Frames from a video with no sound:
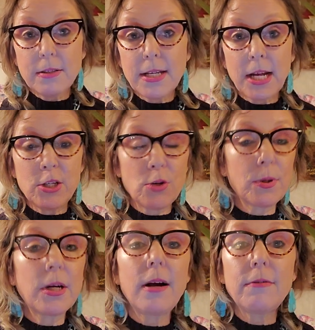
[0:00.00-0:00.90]
Then on your
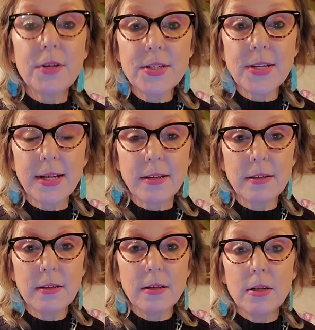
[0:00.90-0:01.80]
recovery date,
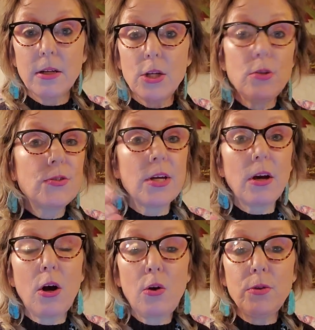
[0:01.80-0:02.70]
you'd say,
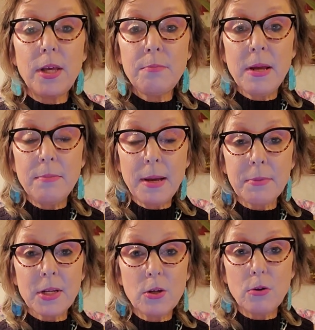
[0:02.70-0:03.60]
oh, then maybe I'm
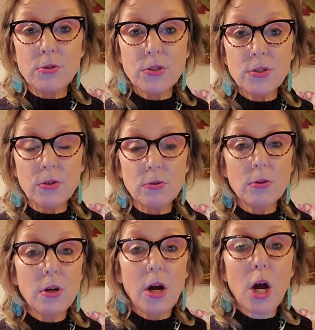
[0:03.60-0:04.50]
going to go to
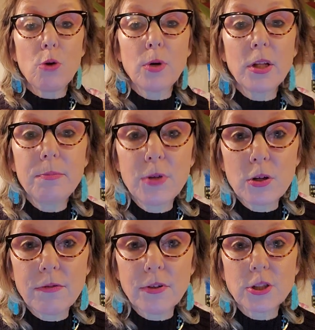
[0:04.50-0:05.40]
a really
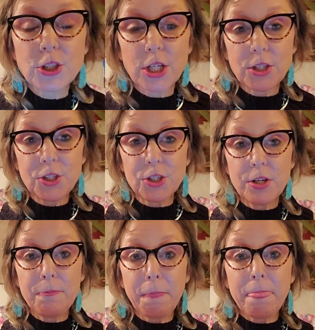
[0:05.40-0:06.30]
beautiful church.
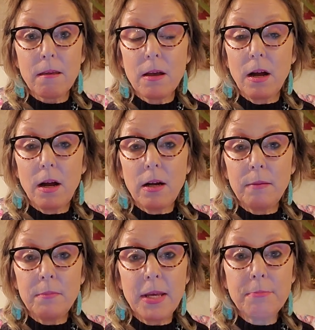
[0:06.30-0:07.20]

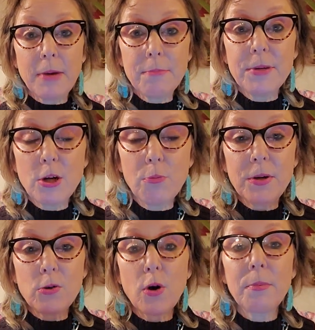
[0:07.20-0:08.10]
Um, it might be
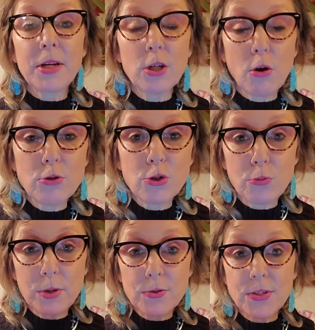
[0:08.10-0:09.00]
open, or I'm going to go to a
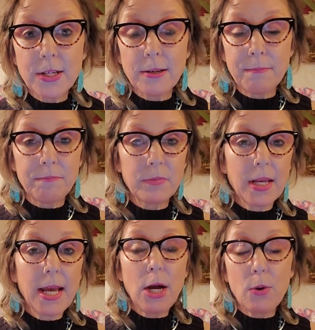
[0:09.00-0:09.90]
museum,
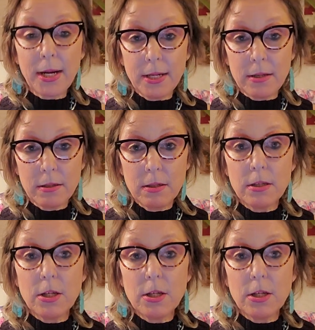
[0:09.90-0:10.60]
or I'm going to,